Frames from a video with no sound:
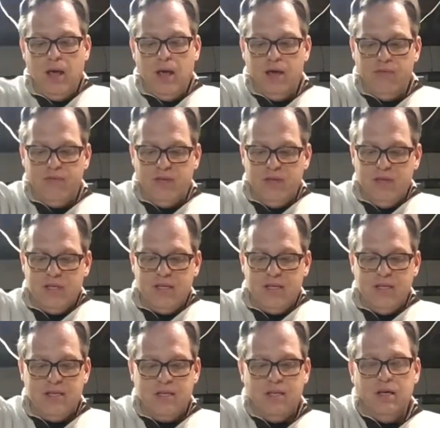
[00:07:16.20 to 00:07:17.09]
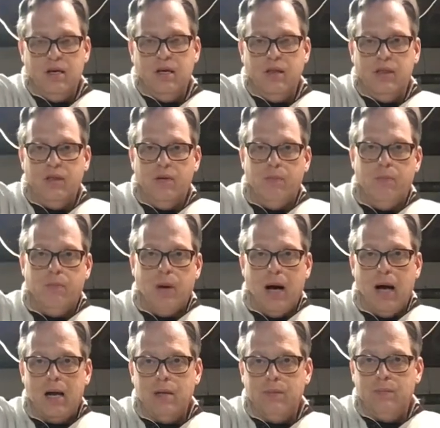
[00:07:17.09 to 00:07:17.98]
If this is the
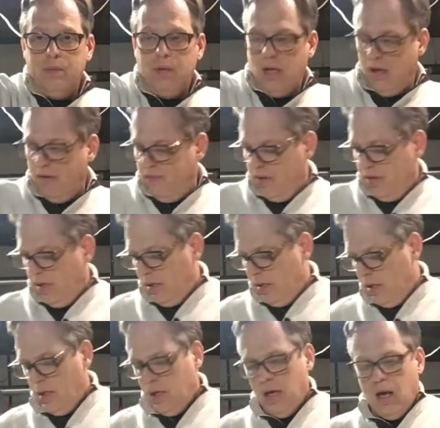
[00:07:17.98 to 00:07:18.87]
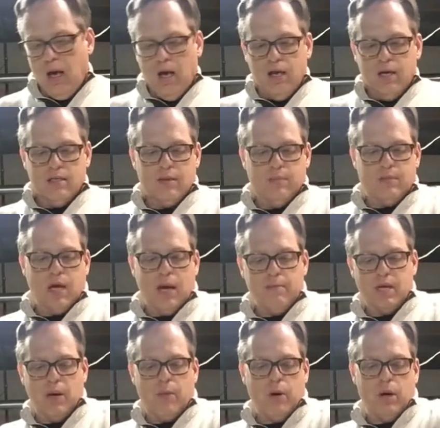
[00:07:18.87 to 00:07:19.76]
bottom of it,
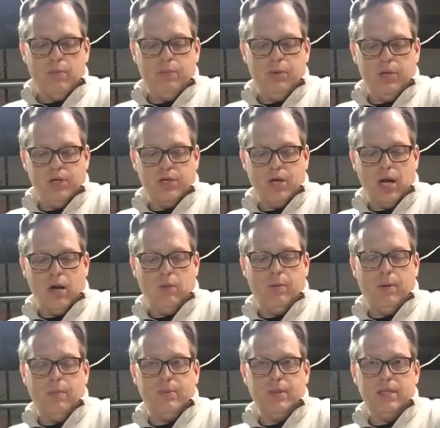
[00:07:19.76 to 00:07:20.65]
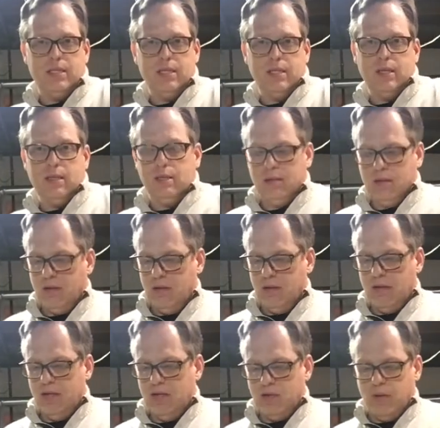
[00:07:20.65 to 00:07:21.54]
sometimes I want to put shadow puppets in
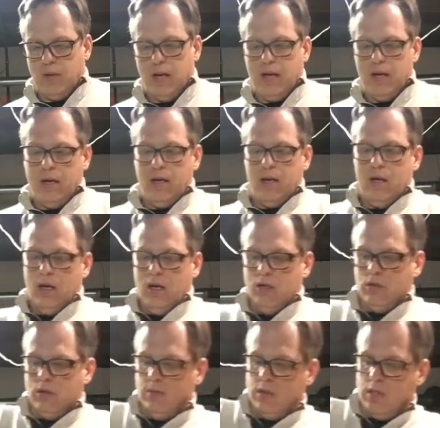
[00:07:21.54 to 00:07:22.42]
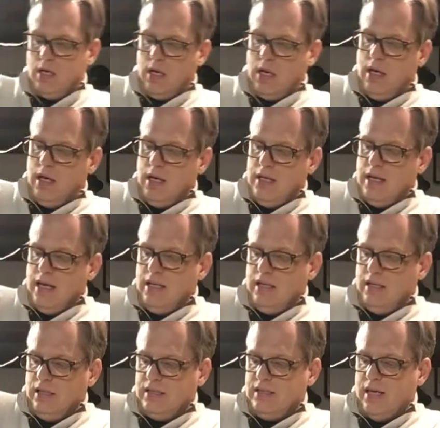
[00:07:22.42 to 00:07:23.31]
this way, so I'm just going to cut that
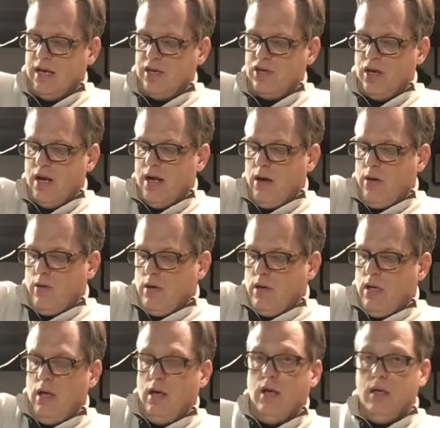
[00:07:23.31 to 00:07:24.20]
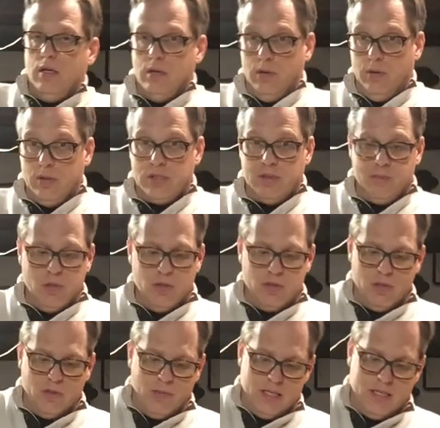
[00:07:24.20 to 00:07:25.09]
little section out. Notice I'm
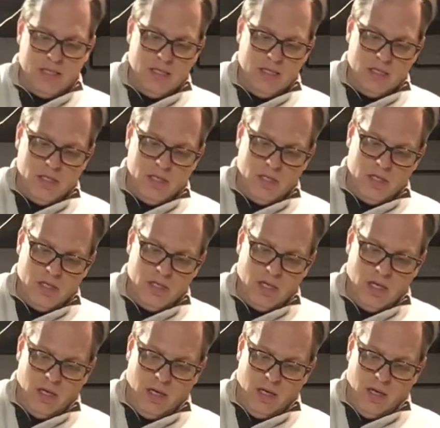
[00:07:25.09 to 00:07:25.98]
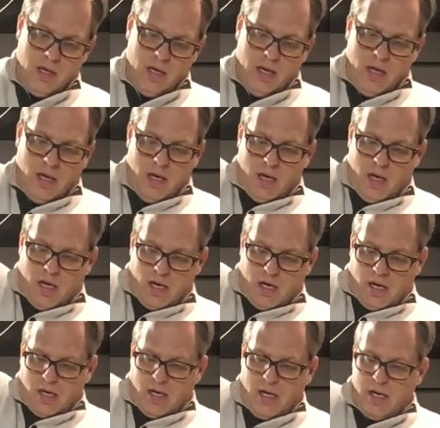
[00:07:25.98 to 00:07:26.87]
using my scissors.
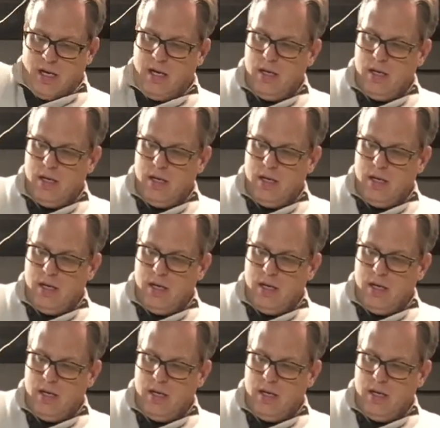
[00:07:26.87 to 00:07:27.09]
All right.